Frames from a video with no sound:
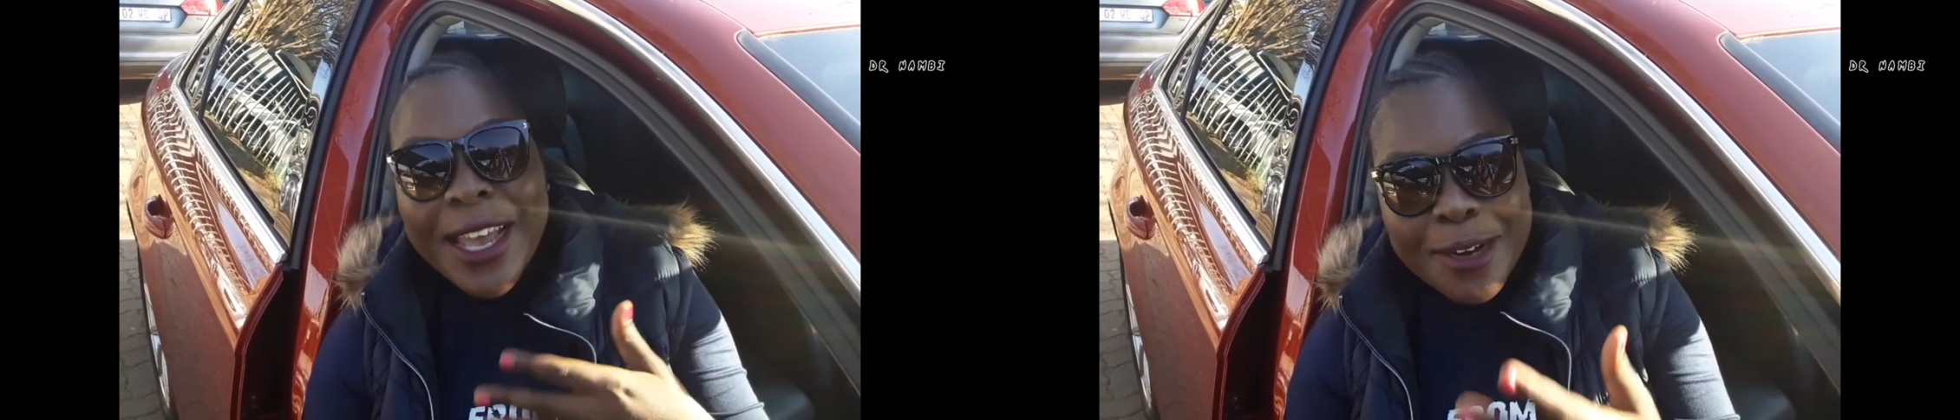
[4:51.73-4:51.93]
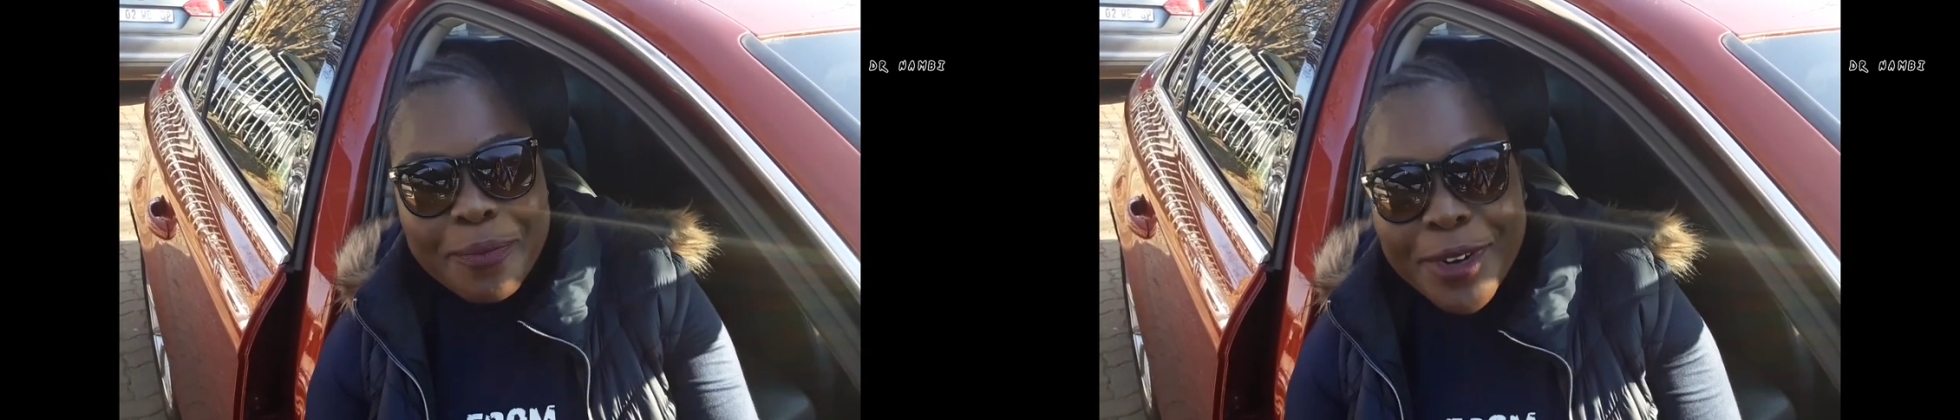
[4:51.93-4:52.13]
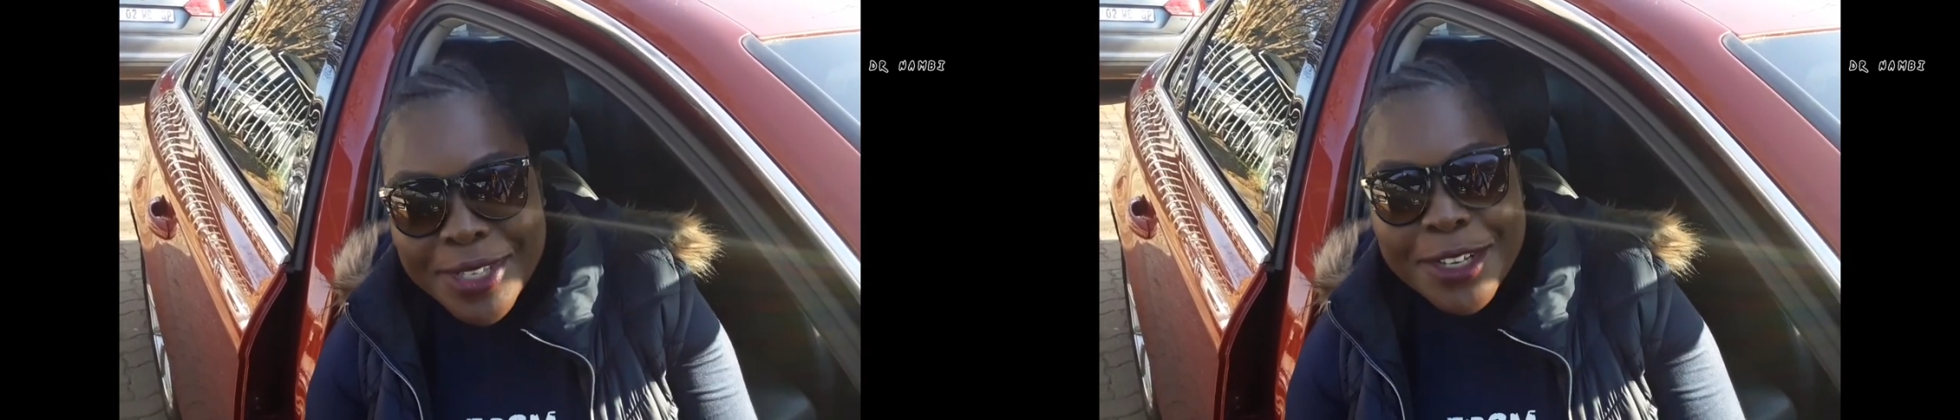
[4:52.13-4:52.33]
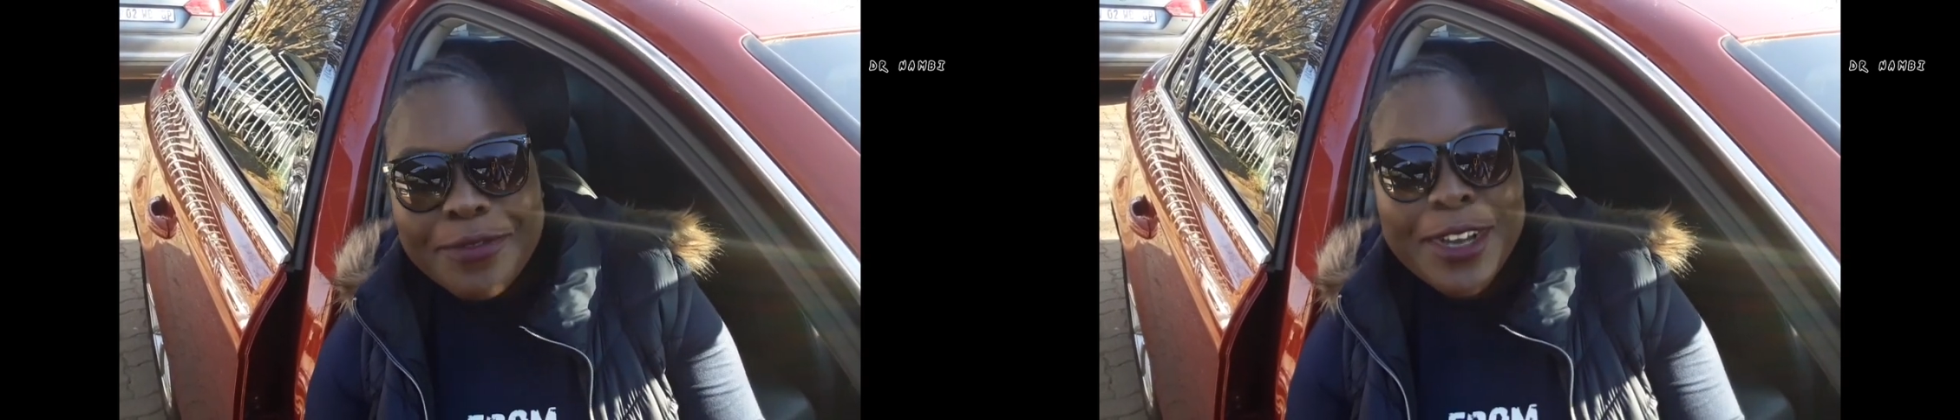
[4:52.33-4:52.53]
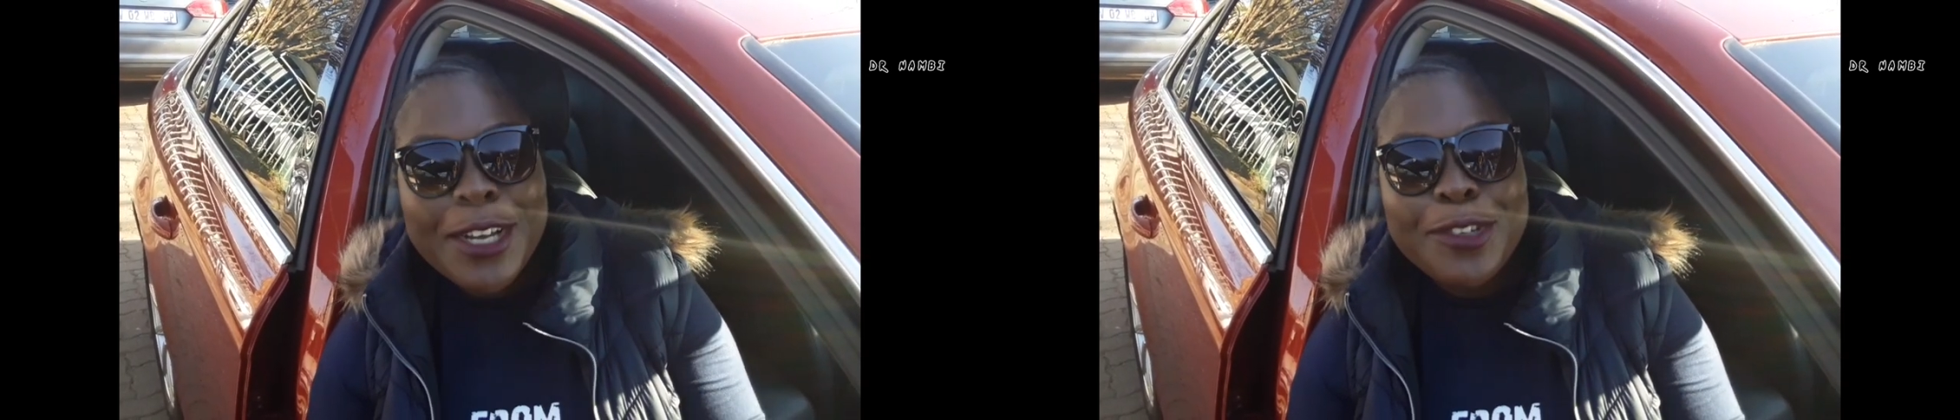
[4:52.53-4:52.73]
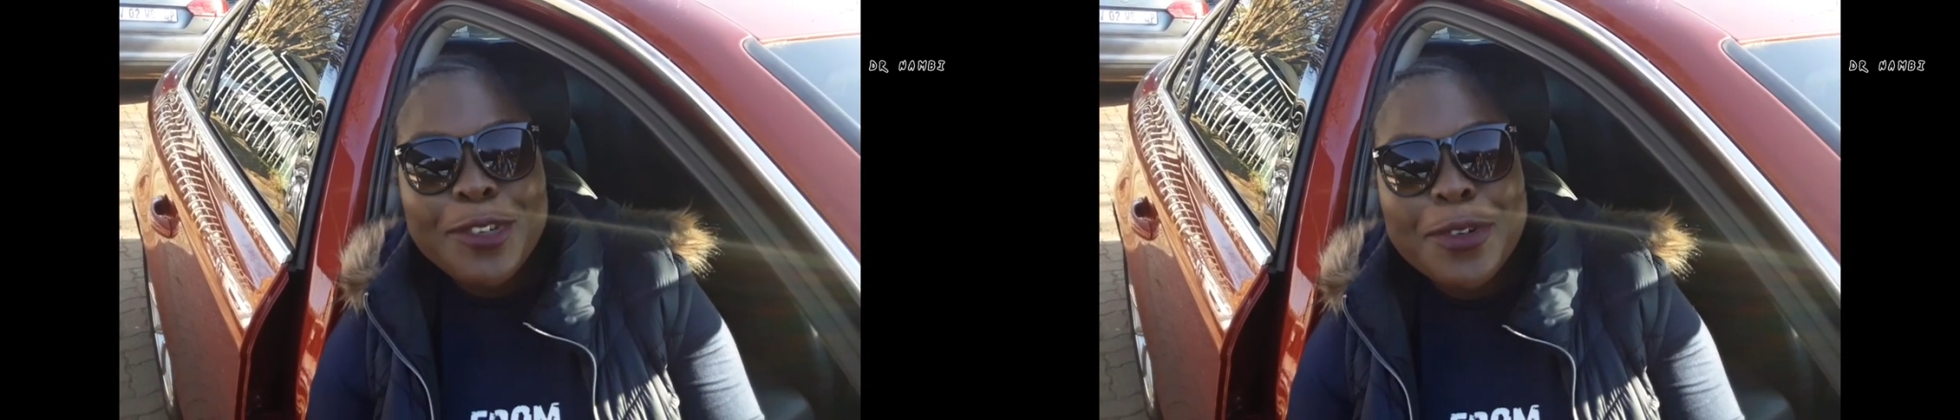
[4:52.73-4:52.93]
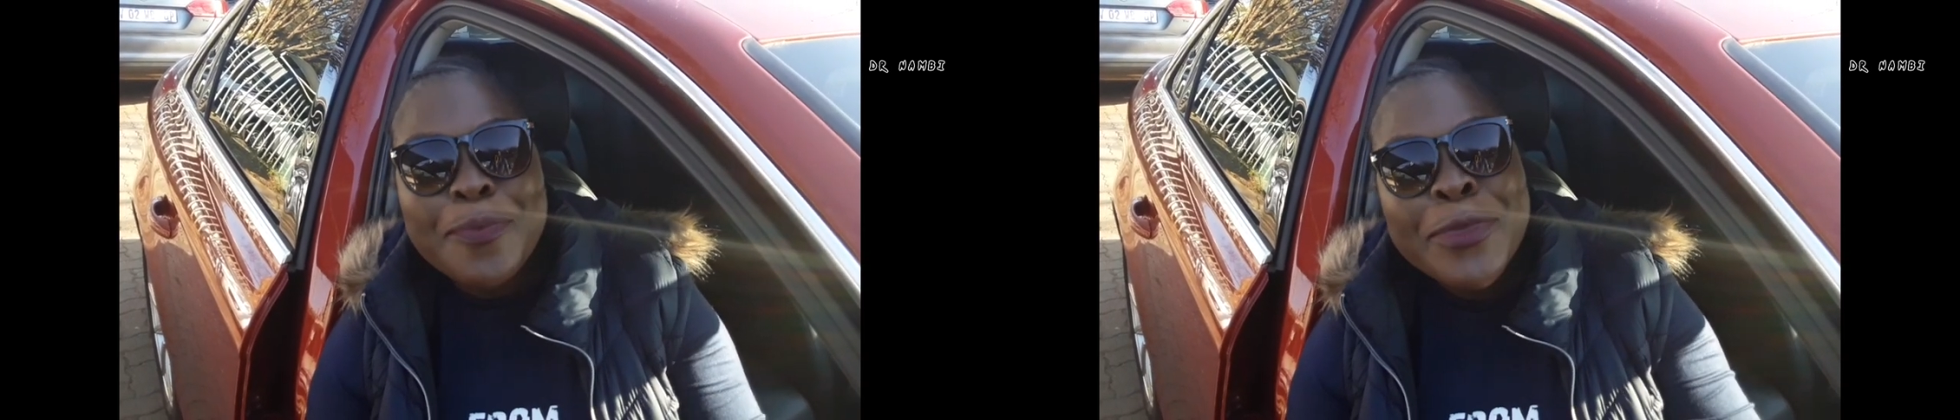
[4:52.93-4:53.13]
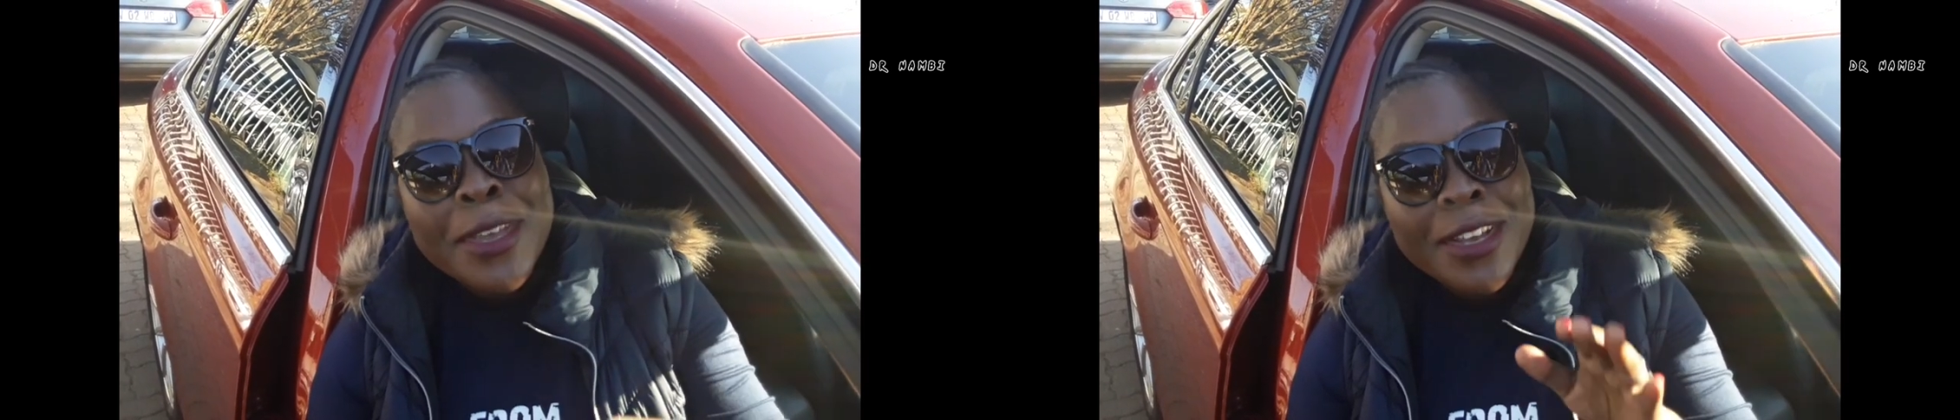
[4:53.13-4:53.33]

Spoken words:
and motivate you.